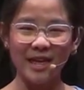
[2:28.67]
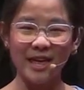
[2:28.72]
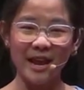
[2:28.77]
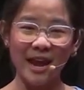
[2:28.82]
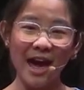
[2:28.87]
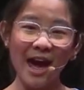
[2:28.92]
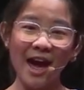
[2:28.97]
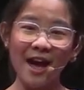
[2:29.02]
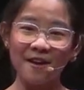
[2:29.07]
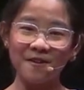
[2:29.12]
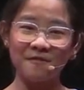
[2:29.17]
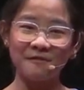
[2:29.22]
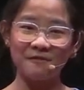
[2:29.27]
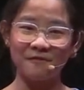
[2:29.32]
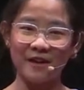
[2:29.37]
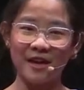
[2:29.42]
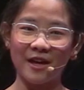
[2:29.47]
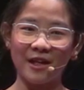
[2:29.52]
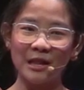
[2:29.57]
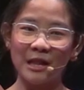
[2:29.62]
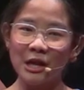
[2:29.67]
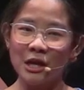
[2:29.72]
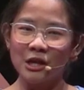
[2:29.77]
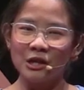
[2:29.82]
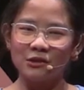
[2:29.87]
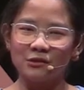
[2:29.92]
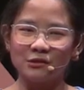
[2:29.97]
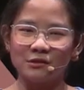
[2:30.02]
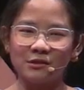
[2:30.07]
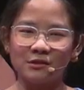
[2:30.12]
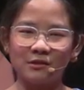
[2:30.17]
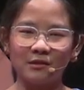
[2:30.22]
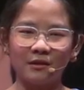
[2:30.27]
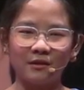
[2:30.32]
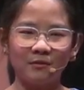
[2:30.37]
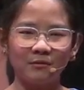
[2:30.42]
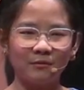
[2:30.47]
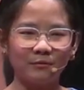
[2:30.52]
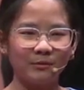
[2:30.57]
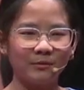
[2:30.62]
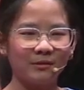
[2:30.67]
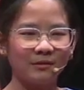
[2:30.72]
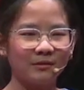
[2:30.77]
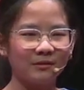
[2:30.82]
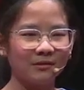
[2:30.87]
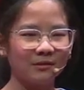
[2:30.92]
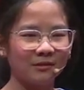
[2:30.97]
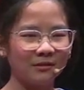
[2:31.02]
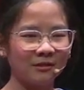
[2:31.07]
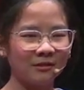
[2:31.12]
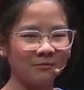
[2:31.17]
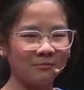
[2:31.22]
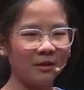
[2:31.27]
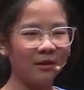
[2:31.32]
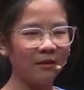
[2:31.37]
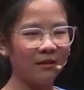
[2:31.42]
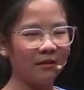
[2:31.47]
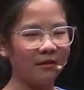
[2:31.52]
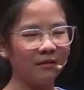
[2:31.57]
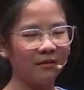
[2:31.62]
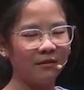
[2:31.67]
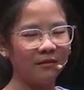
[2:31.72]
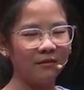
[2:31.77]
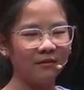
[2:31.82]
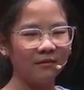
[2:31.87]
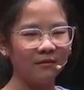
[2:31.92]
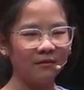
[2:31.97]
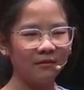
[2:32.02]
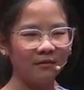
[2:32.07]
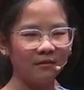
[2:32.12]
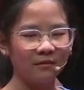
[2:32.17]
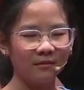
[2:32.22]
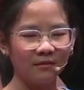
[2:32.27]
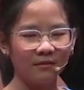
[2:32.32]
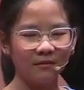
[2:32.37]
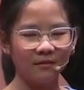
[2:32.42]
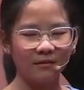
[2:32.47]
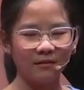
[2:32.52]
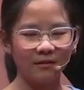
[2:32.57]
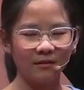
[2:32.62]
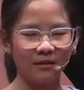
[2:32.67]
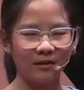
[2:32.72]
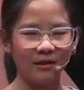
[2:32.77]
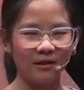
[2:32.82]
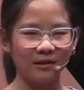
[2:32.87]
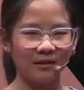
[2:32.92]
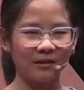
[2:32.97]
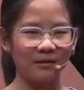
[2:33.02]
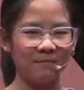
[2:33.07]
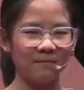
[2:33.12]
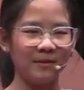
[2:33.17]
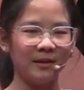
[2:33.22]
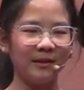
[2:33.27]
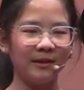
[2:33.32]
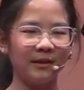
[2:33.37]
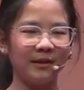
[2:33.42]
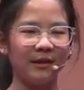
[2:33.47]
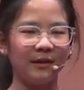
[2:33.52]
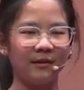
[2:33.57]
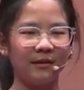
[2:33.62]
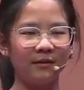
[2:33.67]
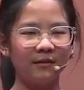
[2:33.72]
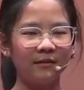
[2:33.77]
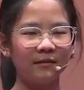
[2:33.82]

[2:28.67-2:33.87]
And I felt so small and humiliated.